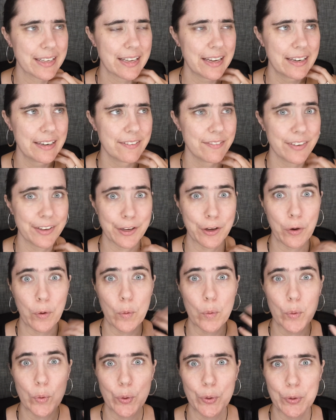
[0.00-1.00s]
kind of a
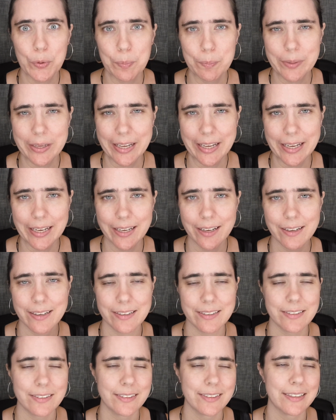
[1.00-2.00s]
coral pink
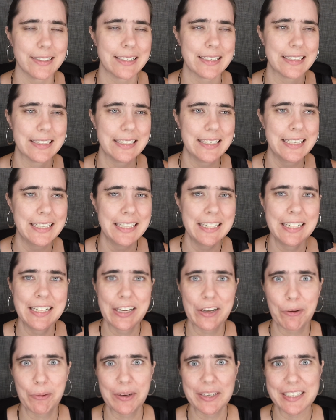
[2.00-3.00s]
is a
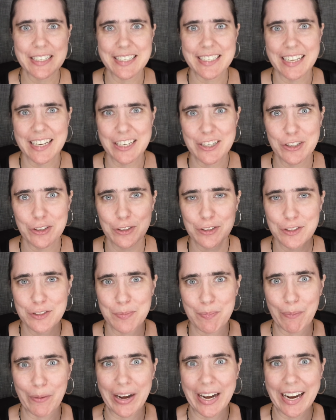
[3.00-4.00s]
quintessential
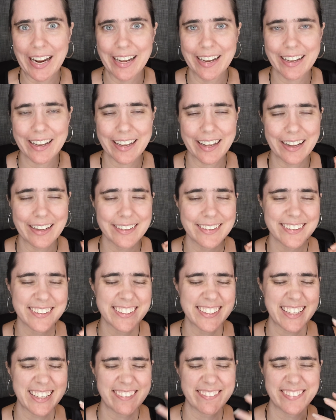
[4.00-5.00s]
spring color,
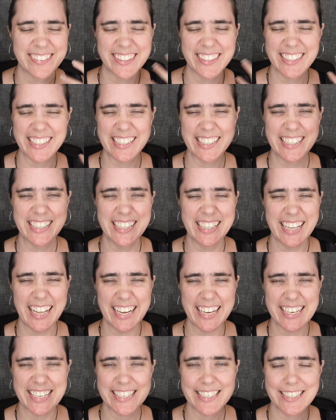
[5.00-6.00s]
that really
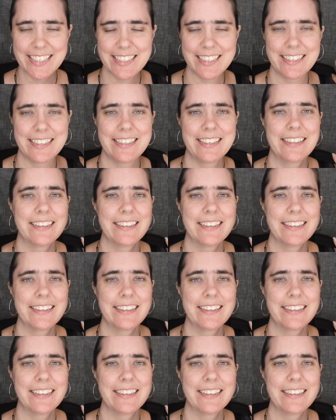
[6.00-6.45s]
light,